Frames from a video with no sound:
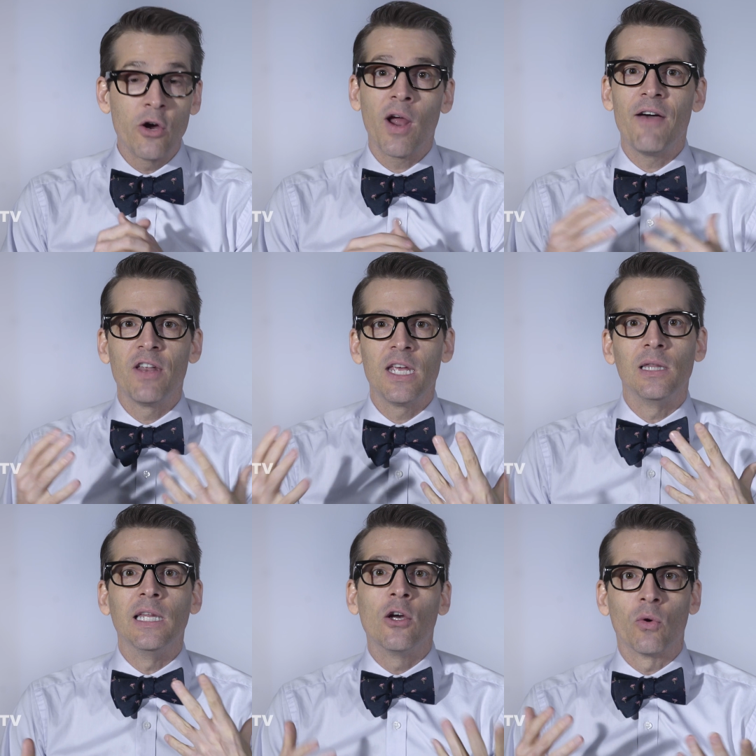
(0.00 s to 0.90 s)
don't have any
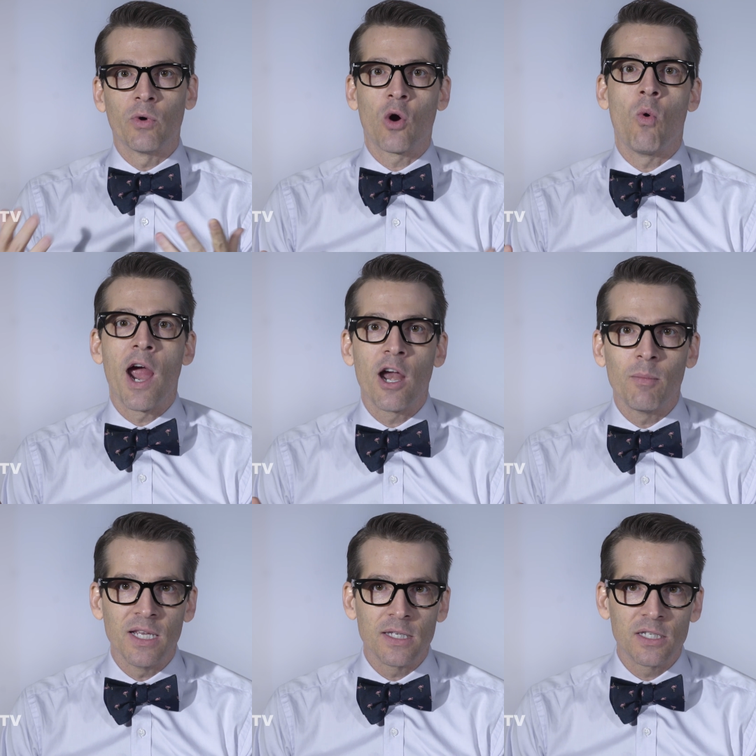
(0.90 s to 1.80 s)
legal
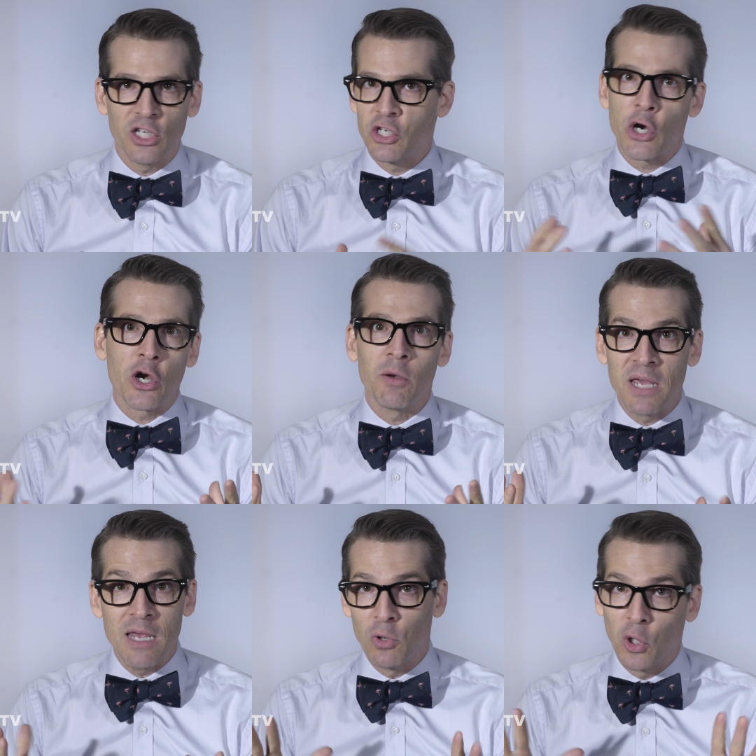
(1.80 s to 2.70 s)
requirements to turn
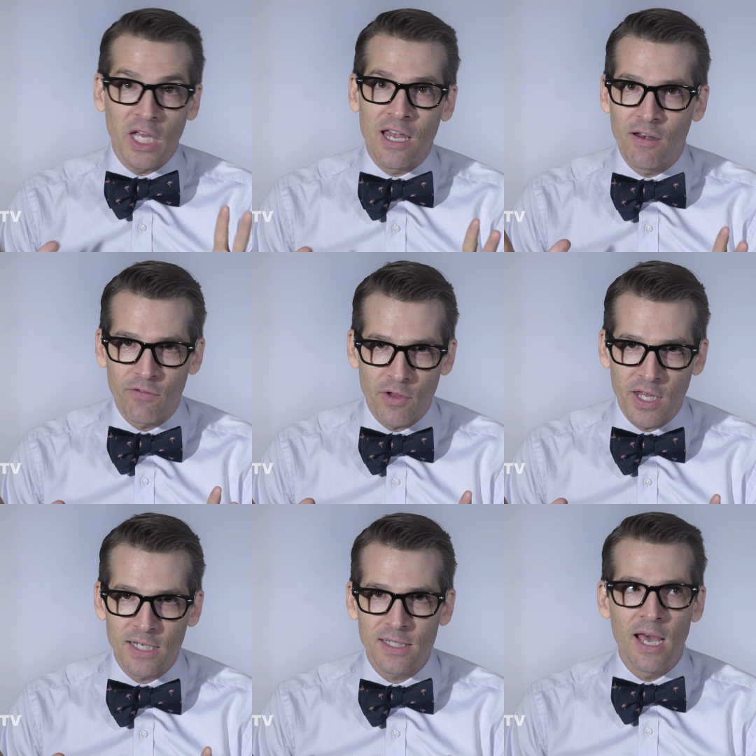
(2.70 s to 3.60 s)
people in for
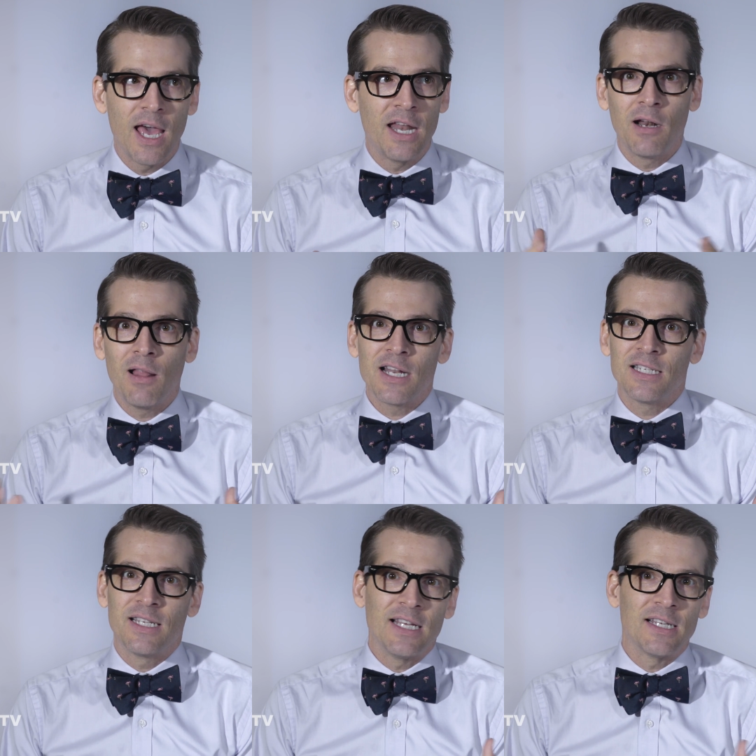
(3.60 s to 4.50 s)
this. And in a lot of
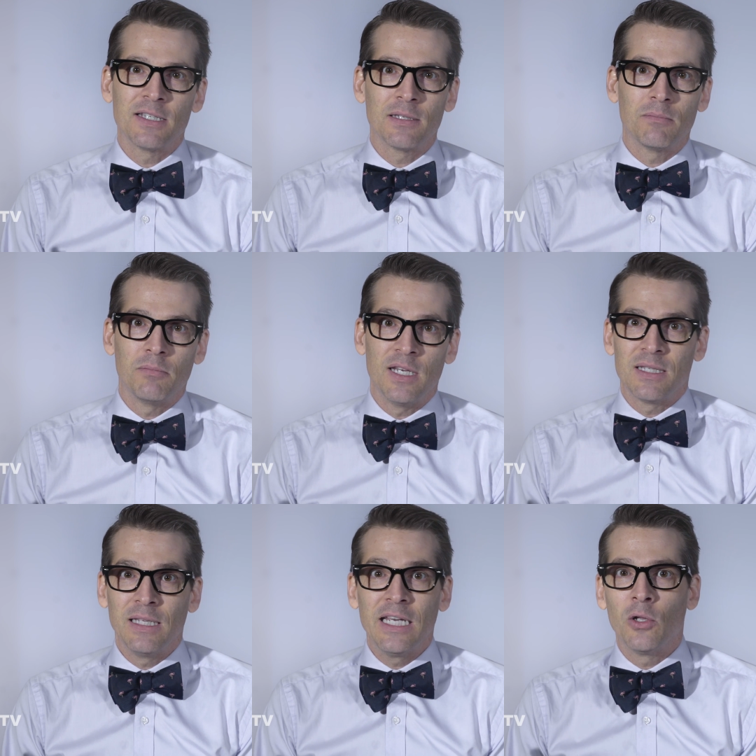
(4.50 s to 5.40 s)
states, it's,
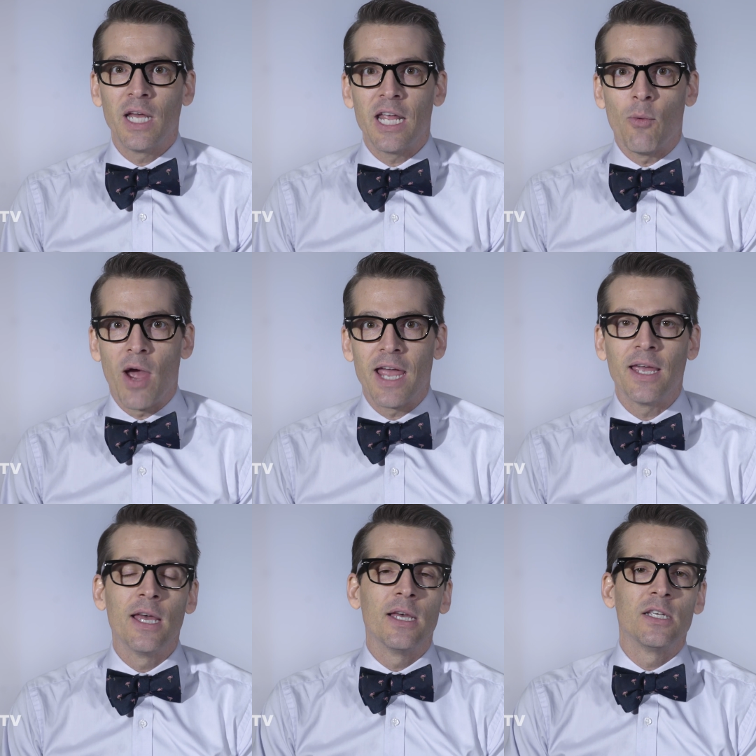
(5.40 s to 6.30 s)
it's legal anyway.
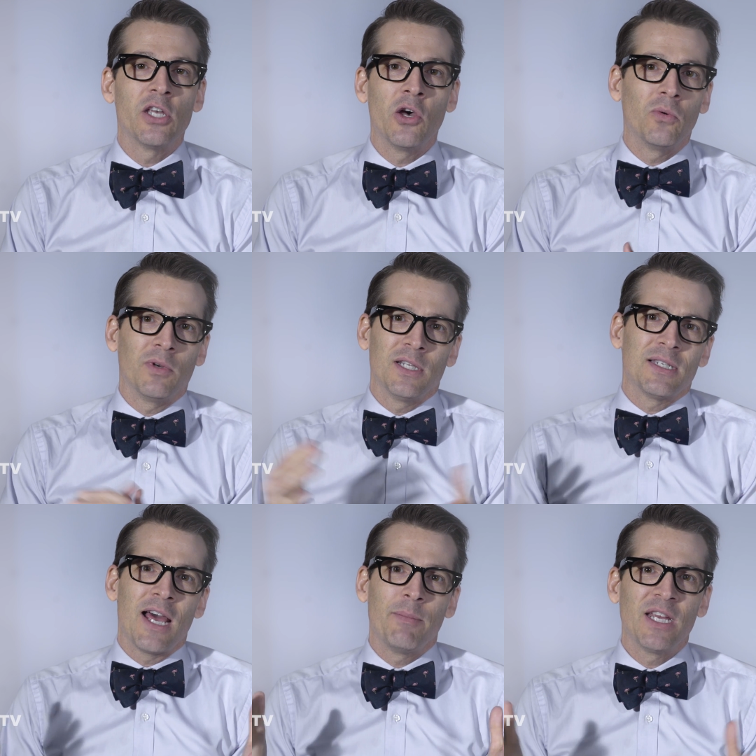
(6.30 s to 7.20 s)
So
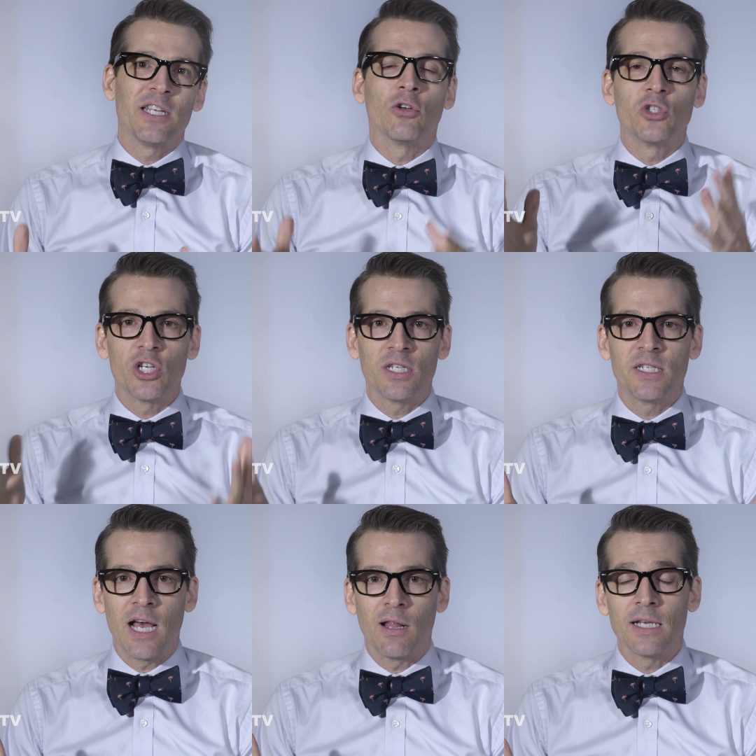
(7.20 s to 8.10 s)
it's not a big deal,
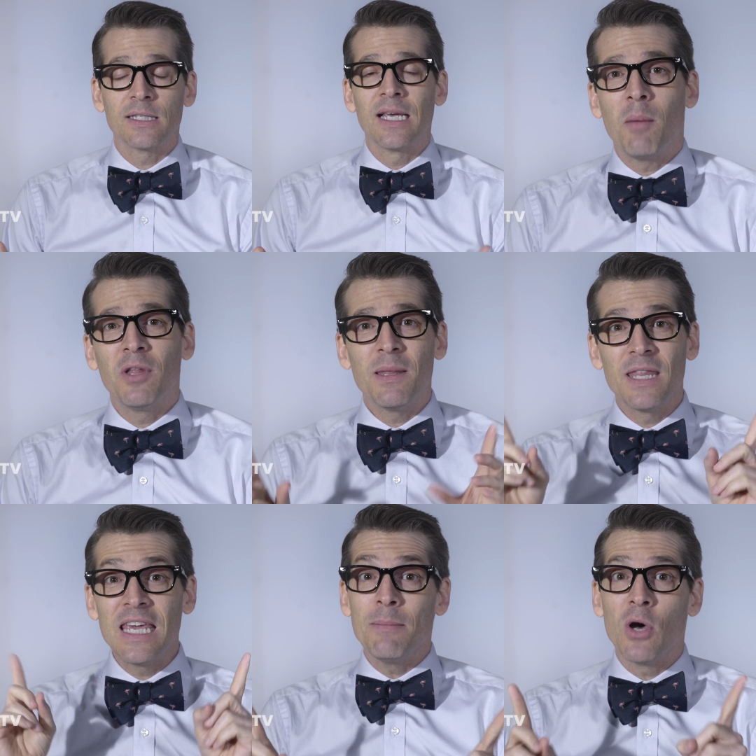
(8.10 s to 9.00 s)
just tell us. Probably
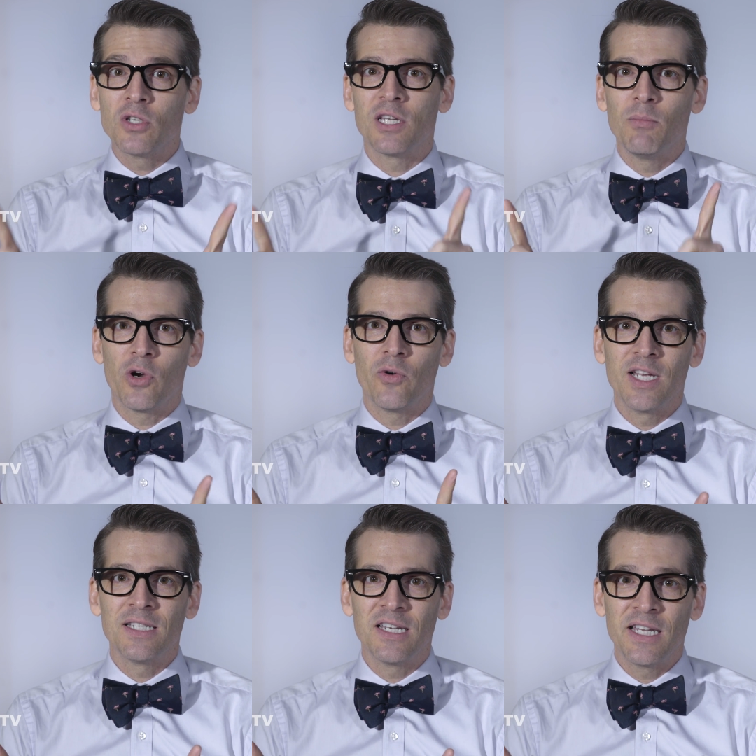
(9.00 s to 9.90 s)
the most important
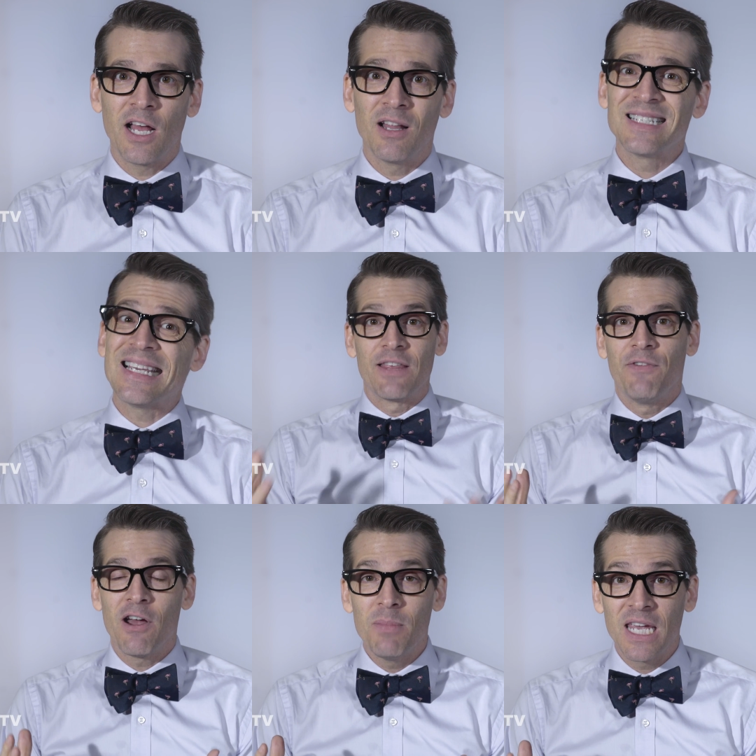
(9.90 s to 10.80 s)
reason to tell us, at the
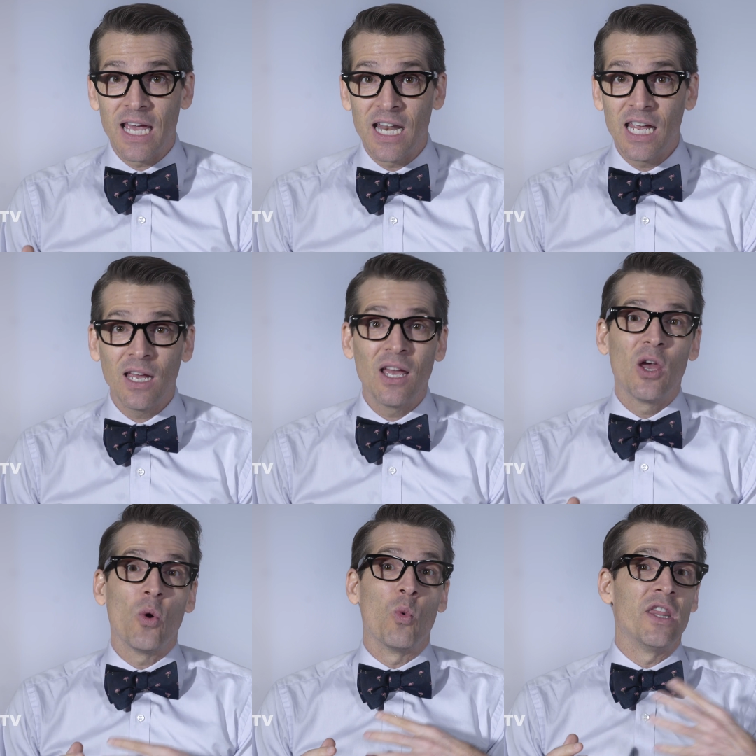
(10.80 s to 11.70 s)
very beginning,
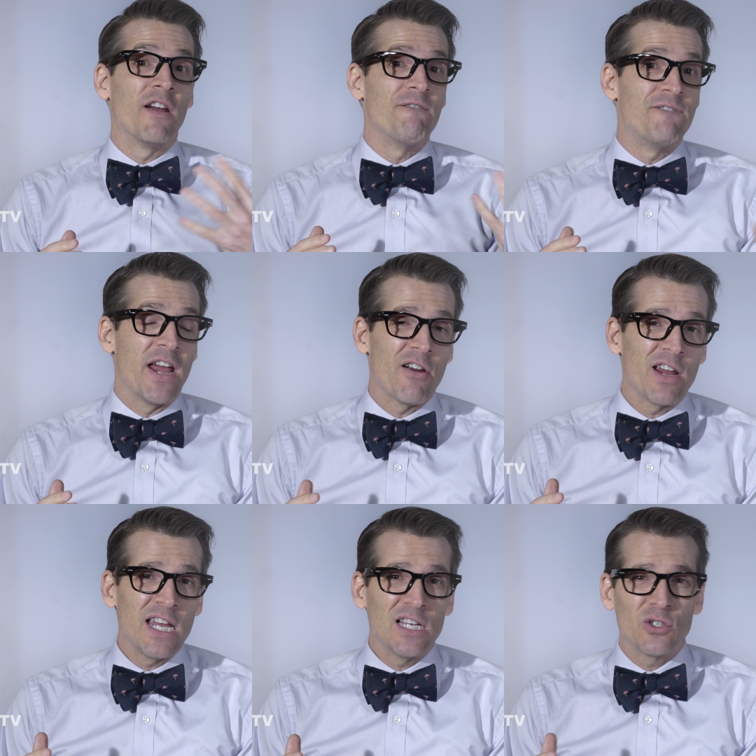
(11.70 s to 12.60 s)
when they're
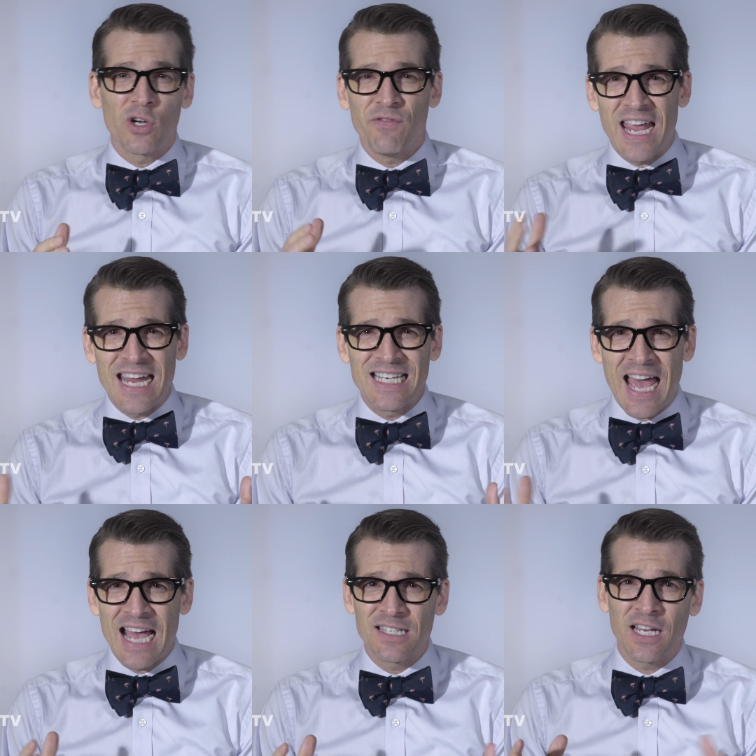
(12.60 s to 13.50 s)
very sort of
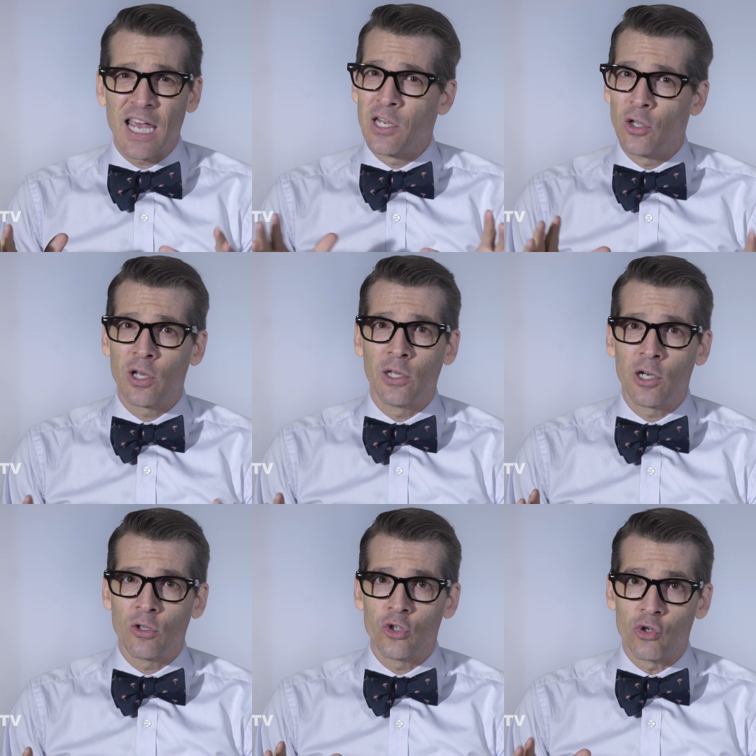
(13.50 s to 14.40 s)
ataxic and look a
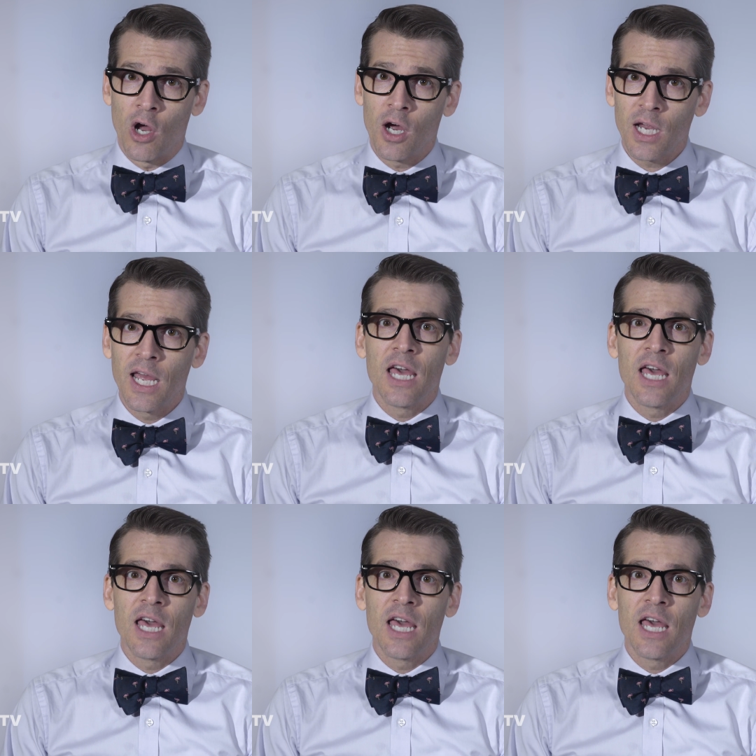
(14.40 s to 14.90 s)
little drunk,